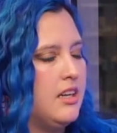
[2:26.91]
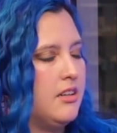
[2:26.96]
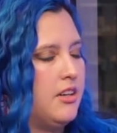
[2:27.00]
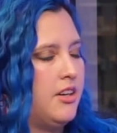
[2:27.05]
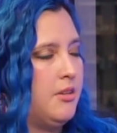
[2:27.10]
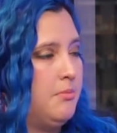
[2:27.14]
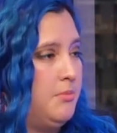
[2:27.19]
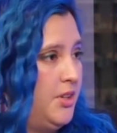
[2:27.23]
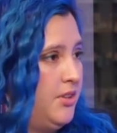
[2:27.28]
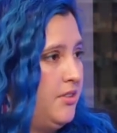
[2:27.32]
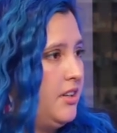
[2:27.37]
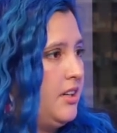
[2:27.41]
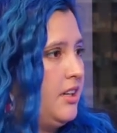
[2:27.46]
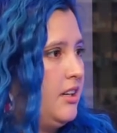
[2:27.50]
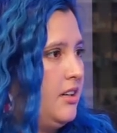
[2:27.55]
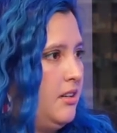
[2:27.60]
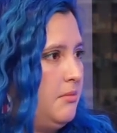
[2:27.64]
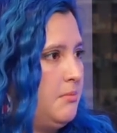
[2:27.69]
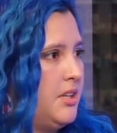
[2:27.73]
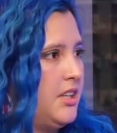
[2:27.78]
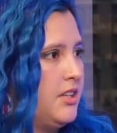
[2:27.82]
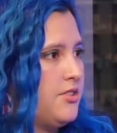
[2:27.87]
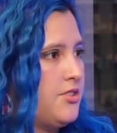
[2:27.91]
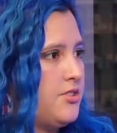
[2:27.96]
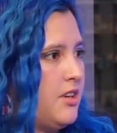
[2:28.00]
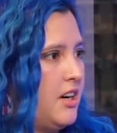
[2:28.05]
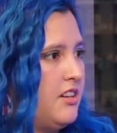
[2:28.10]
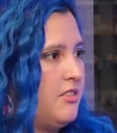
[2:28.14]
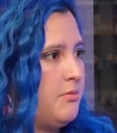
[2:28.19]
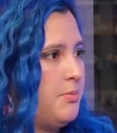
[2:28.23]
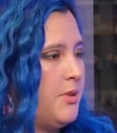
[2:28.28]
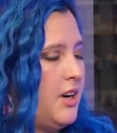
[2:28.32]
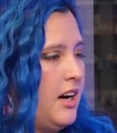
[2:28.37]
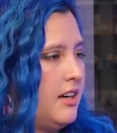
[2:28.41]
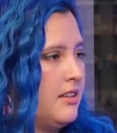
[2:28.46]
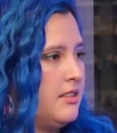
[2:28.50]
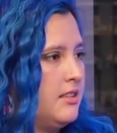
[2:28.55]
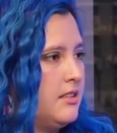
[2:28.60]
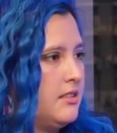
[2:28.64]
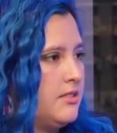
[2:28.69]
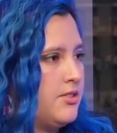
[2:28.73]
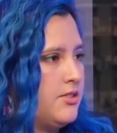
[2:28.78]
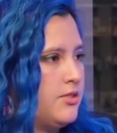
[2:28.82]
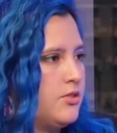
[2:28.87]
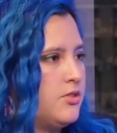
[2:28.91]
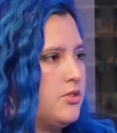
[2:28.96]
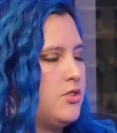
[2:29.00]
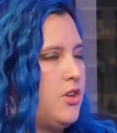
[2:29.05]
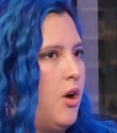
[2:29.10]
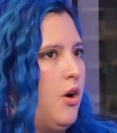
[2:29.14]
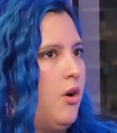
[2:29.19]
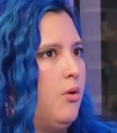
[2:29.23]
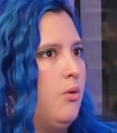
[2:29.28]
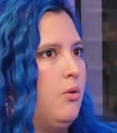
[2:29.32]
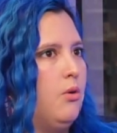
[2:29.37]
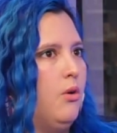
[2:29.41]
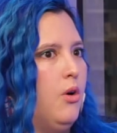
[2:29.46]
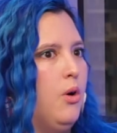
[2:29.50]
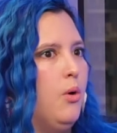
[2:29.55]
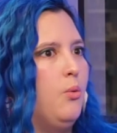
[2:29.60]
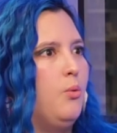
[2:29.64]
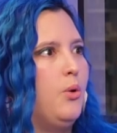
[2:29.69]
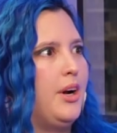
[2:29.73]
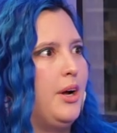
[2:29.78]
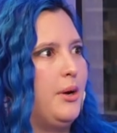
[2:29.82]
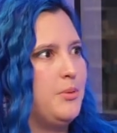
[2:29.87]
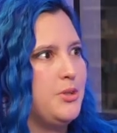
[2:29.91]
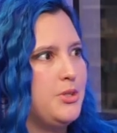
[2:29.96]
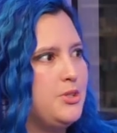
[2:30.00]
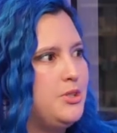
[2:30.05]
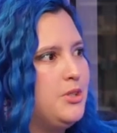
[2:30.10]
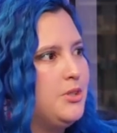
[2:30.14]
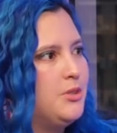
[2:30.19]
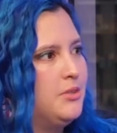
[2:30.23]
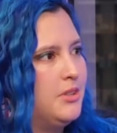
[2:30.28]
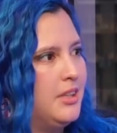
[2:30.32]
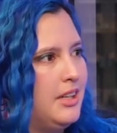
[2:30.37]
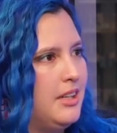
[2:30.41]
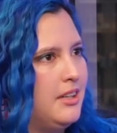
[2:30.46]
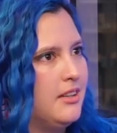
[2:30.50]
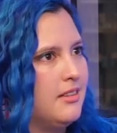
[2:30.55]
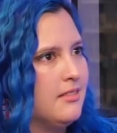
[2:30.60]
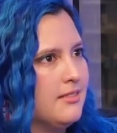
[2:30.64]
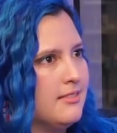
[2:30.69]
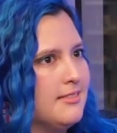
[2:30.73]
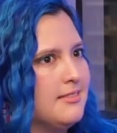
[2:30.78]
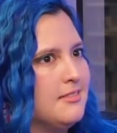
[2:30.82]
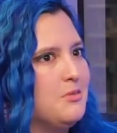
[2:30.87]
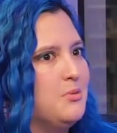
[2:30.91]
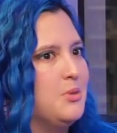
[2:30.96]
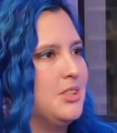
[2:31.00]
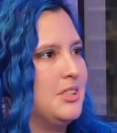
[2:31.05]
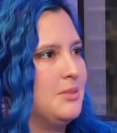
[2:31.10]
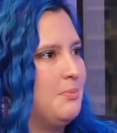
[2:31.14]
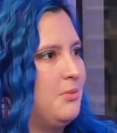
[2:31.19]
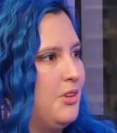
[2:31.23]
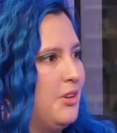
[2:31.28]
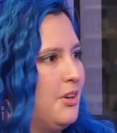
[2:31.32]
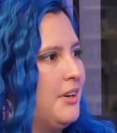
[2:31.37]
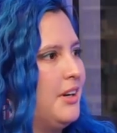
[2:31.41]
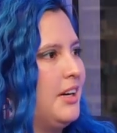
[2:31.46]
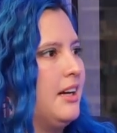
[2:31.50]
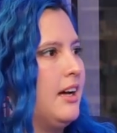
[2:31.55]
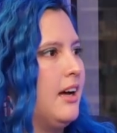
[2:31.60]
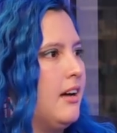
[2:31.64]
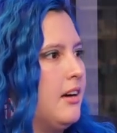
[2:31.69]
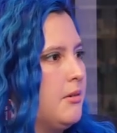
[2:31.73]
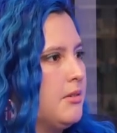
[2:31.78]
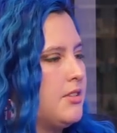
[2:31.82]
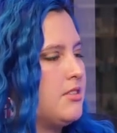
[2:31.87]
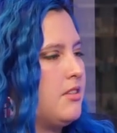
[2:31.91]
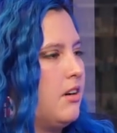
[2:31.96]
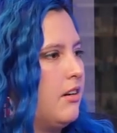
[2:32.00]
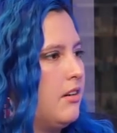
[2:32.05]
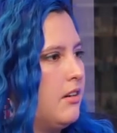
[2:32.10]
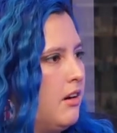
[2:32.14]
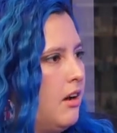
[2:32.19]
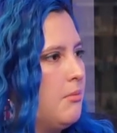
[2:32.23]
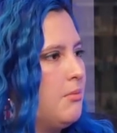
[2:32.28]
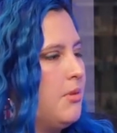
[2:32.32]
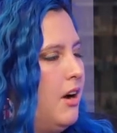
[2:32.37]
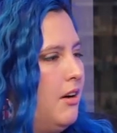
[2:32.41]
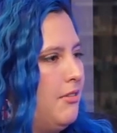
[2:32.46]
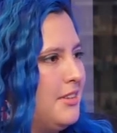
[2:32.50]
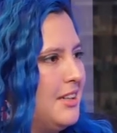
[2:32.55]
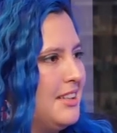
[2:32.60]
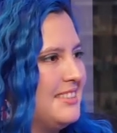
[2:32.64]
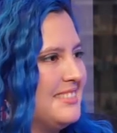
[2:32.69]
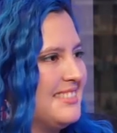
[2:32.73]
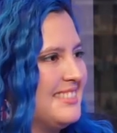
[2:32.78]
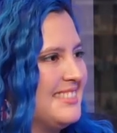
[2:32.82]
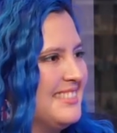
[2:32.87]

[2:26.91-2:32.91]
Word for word: community and administrative practice. Okay. So what I was doing was learning how to start a nonprofit.